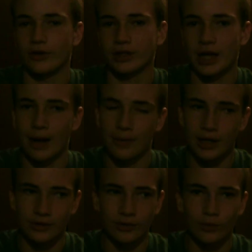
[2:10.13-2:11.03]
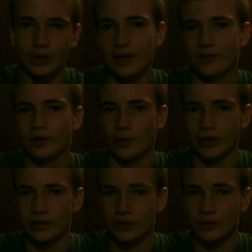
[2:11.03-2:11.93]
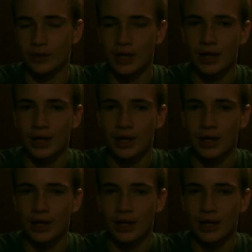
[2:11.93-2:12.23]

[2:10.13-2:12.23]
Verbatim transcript: or a comment or whatever you want to do.